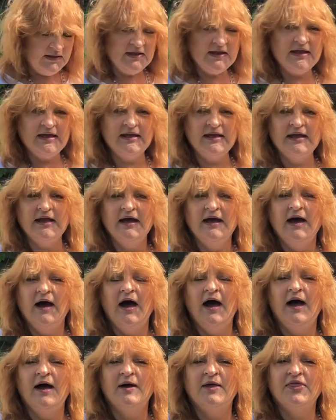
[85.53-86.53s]
the
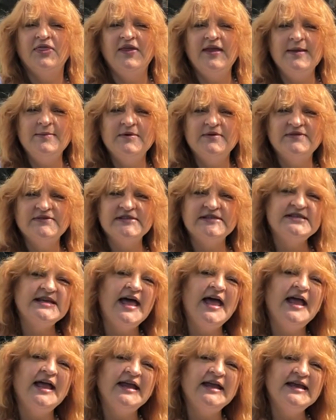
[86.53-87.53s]
theme of
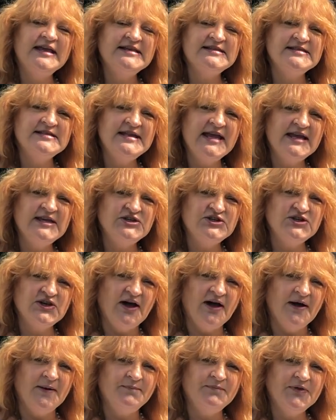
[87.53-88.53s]
today, is
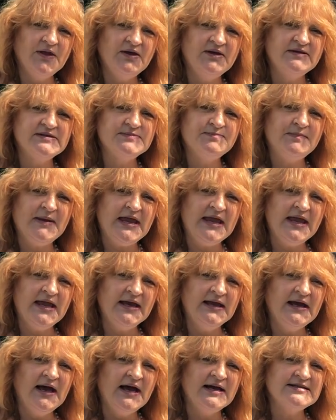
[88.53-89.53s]
nature, as
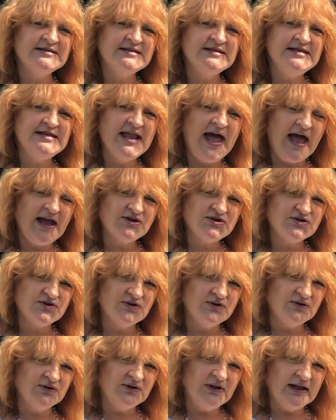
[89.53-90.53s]
being as
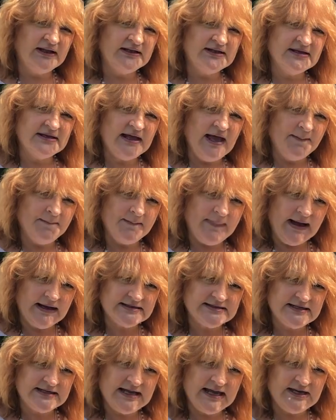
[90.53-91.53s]
natural and back
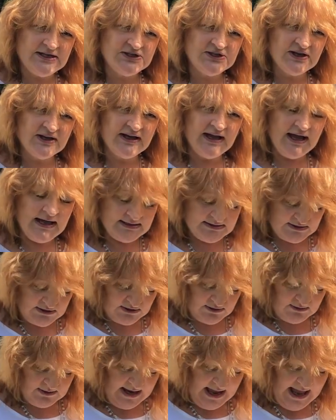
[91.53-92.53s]
to nature as
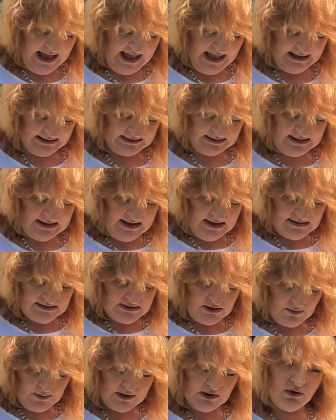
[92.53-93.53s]
you can.
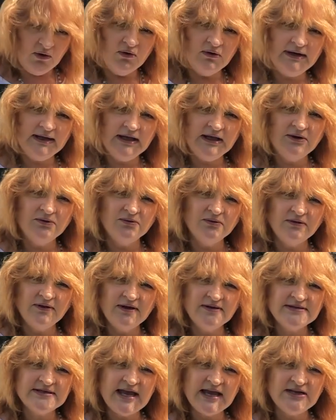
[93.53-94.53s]
So we're calling in all
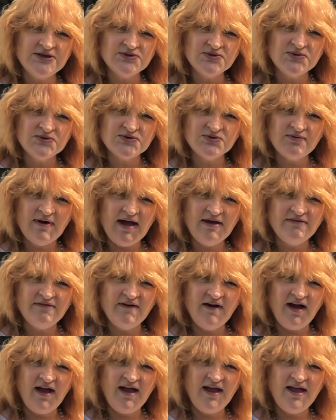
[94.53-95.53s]
those angels,
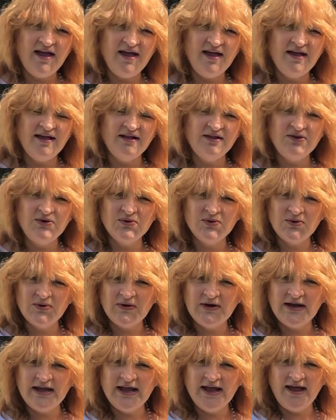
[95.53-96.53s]
Raphael,
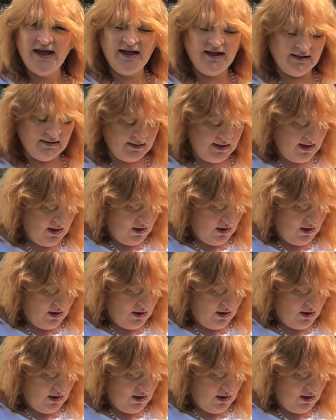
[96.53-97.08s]
Uriel,